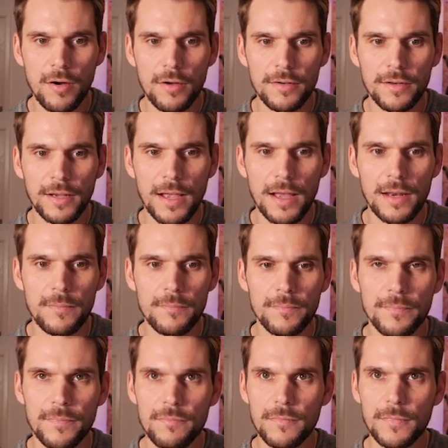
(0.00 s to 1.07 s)
on the column
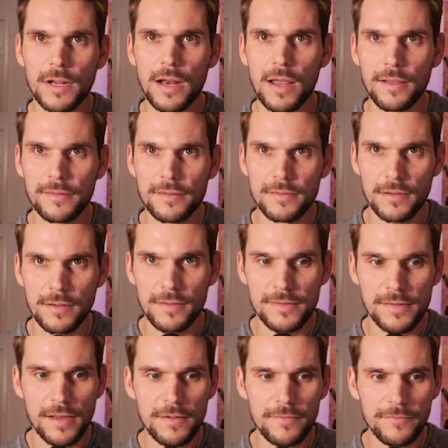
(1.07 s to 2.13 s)
class
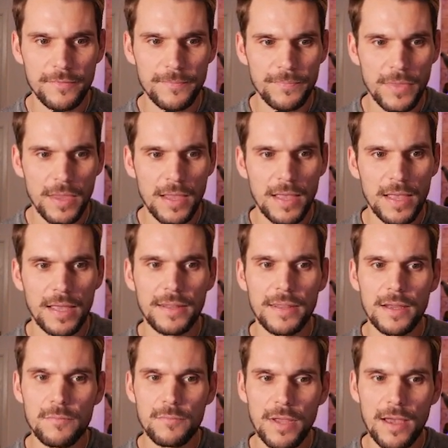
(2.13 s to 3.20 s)
itself. And
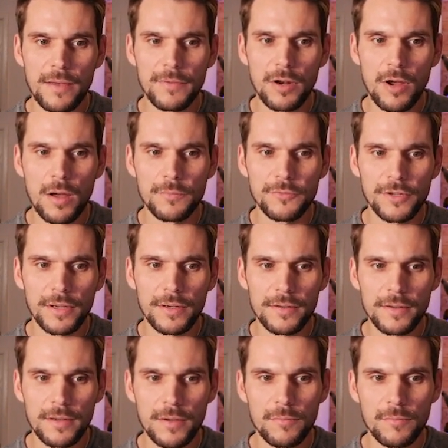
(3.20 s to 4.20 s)
then we have an object,